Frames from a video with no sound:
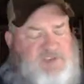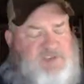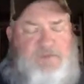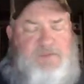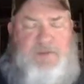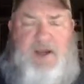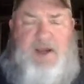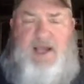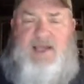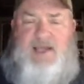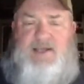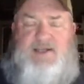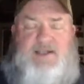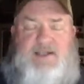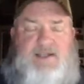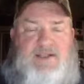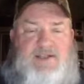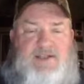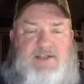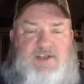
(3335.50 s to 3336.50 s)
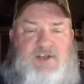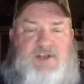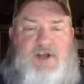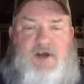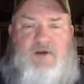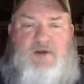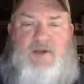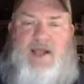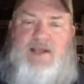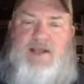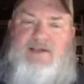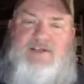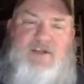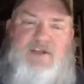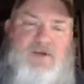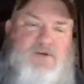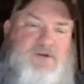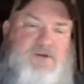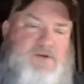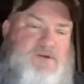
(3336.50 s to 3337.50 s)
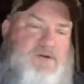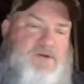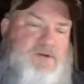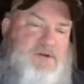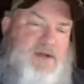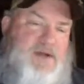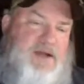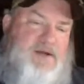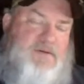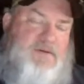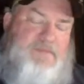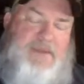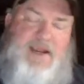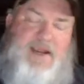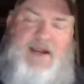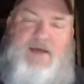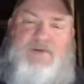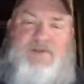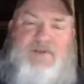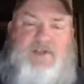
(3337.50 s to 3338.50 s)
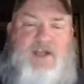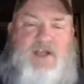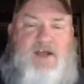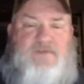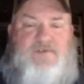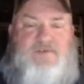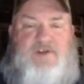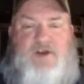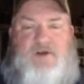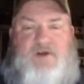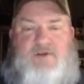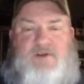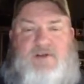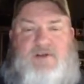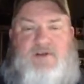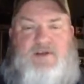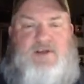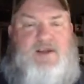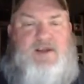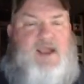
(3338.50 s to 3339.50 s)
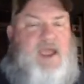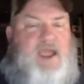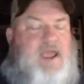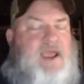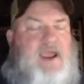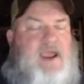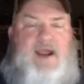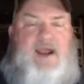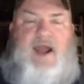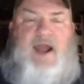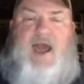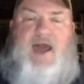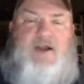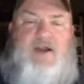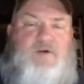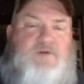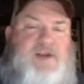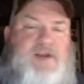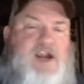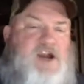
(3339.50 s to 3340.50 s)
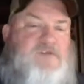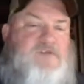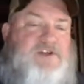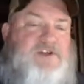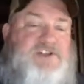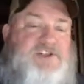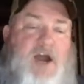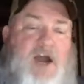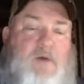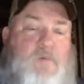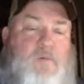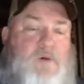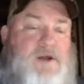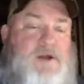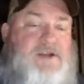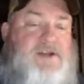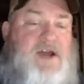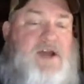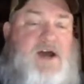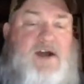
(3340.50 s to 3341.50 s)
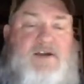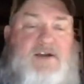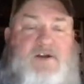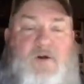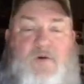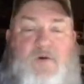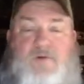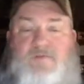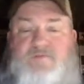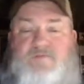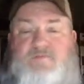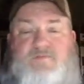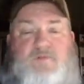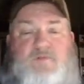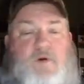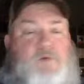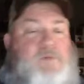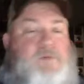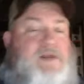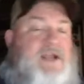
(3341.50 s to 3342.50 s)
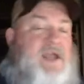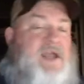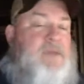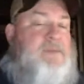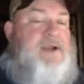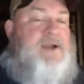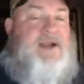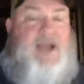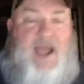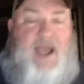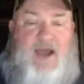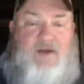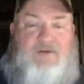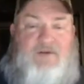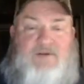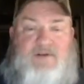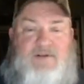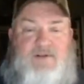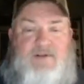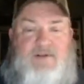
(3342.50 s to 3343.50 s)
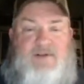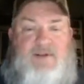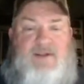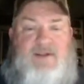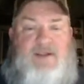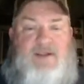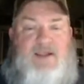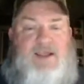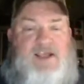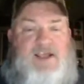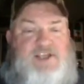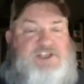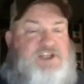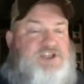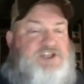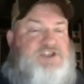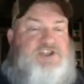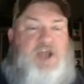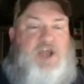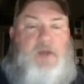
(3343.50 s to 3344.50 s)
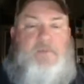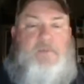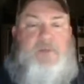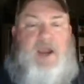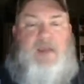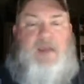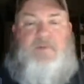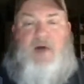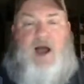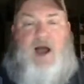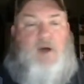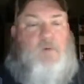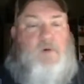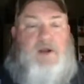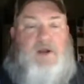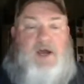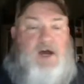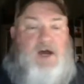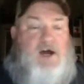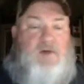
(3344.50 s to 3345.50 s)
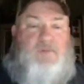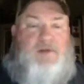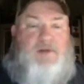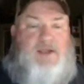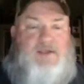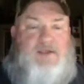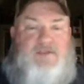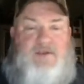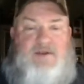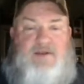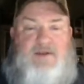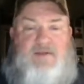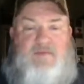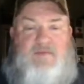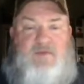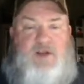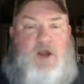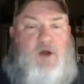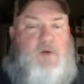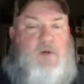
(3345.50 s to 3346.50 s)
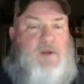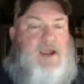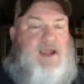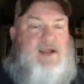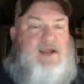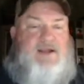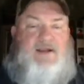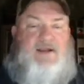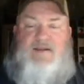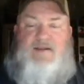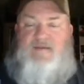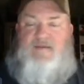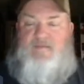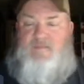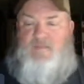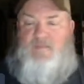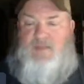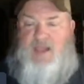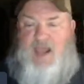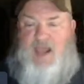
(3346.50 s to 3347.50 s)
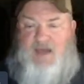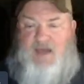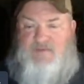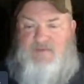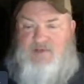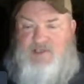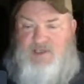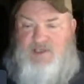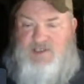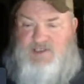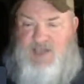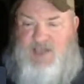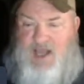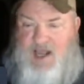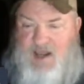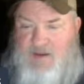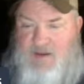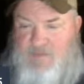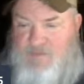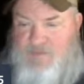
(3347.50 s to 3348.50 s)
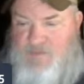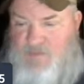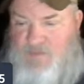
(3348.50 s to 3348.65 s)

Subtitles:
But, you know, like, dude, oh man, I would love to go. And I don't care if I shot one duck or we limited out. Mm-hmm. It's just some people I want to hunt with, you know, and have a good time.